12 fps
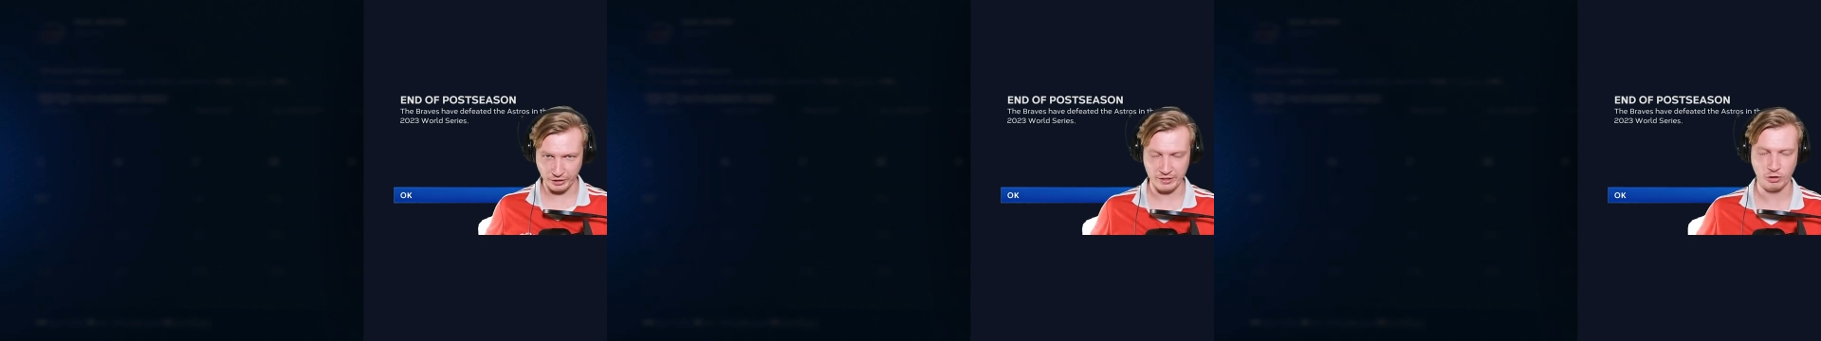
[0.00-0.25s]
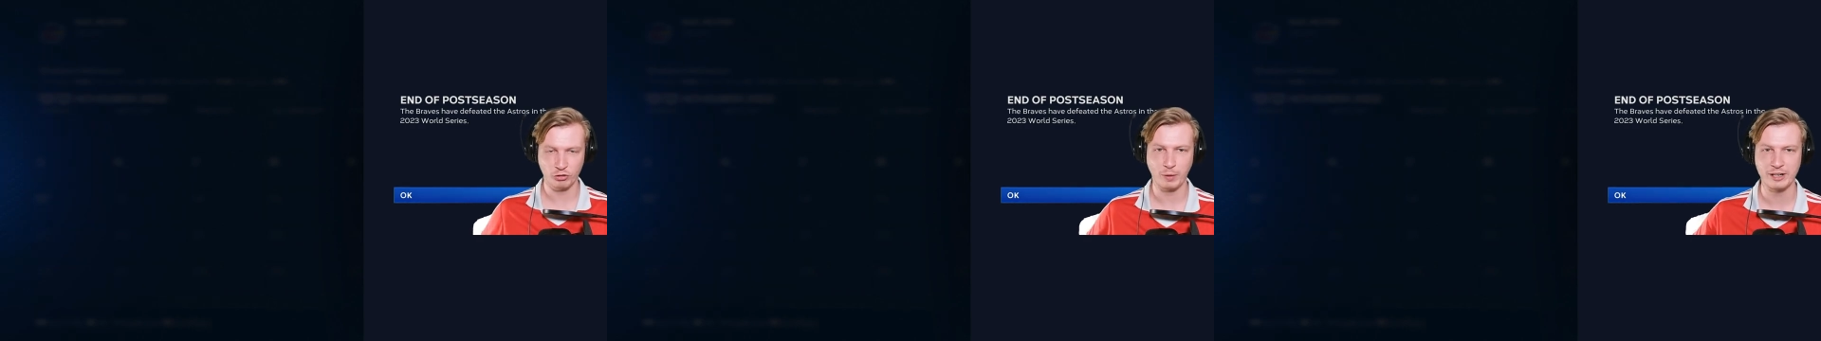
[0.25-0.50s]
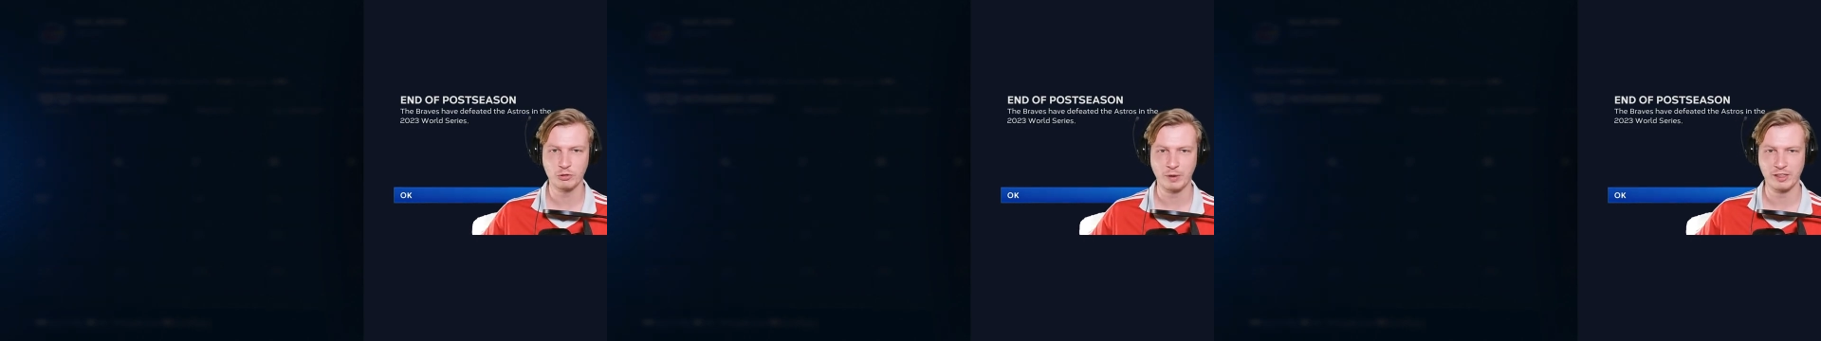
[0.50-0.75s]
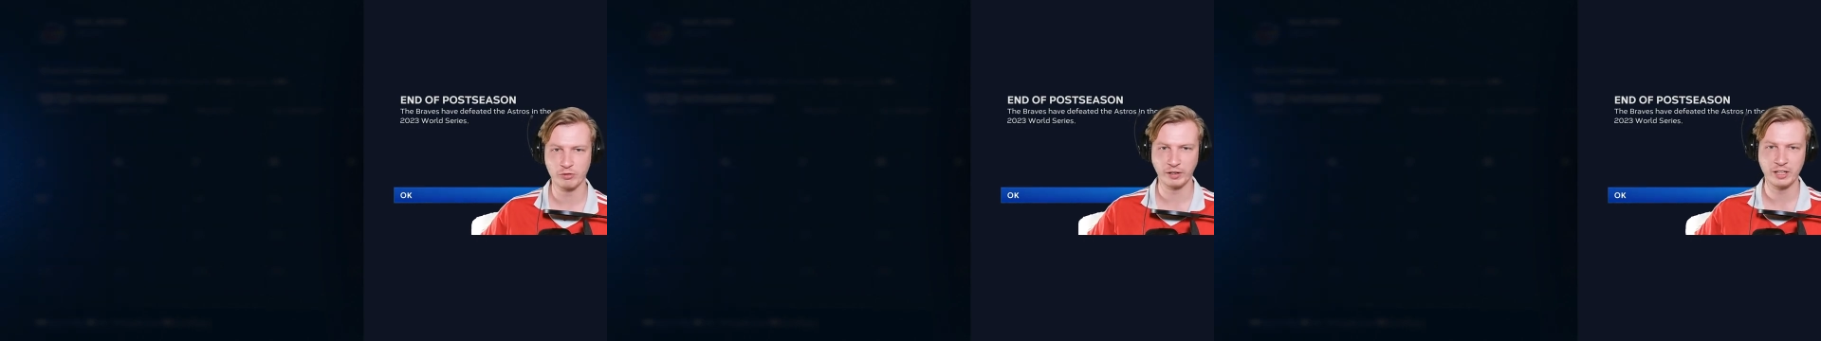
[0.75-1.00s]
in the
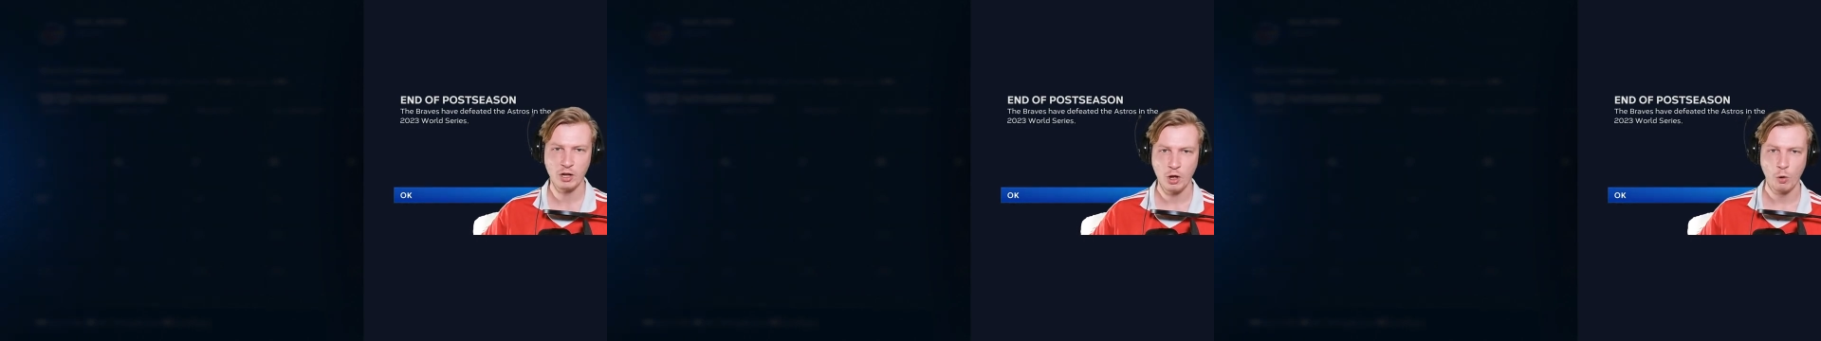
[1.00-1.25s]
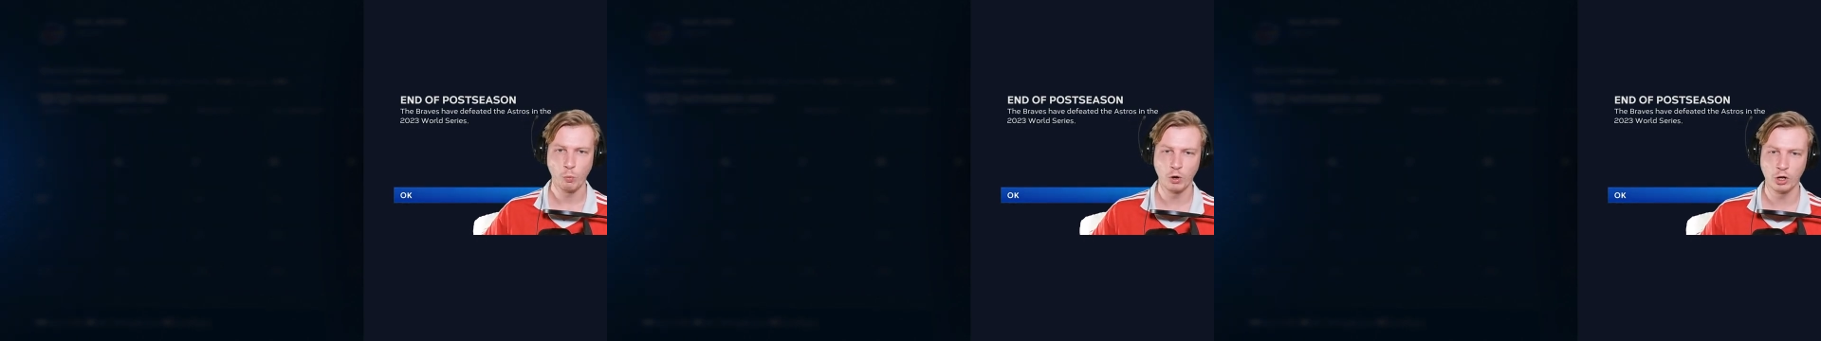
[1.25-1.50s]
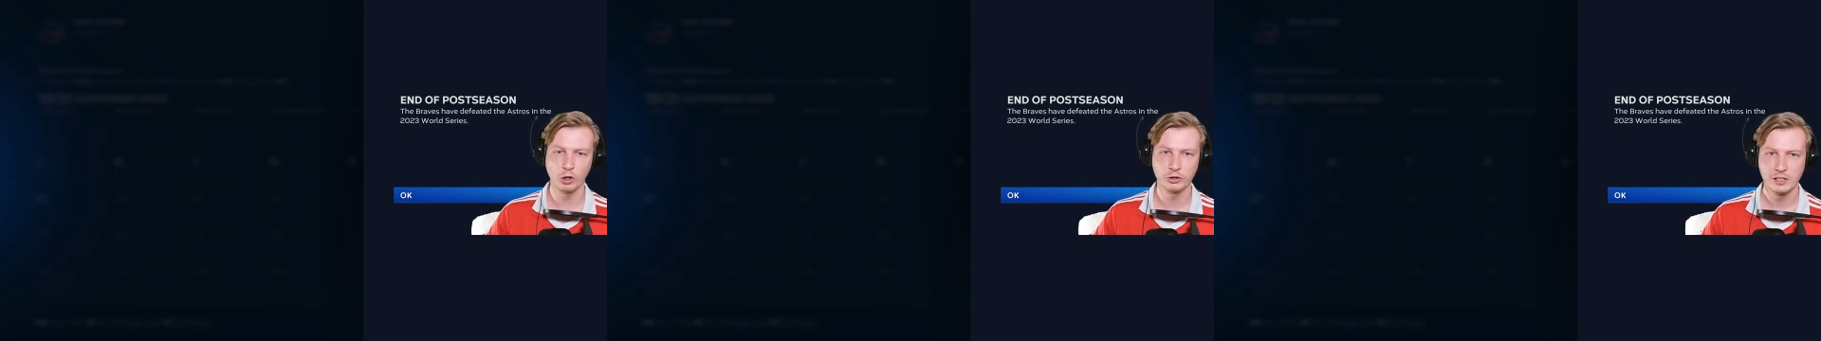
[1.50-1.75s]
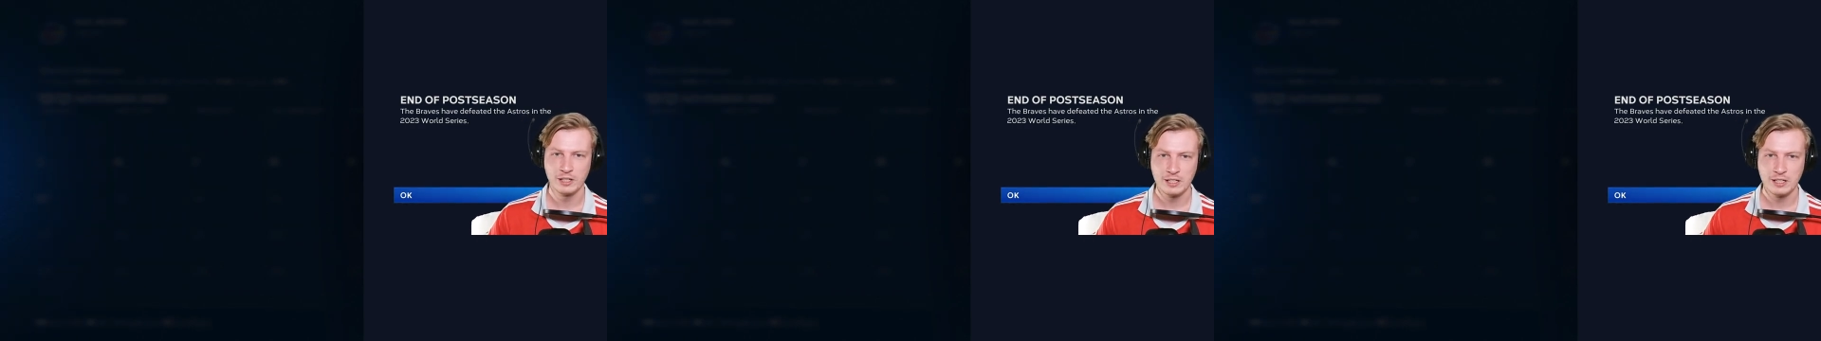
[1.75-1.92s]
2023 World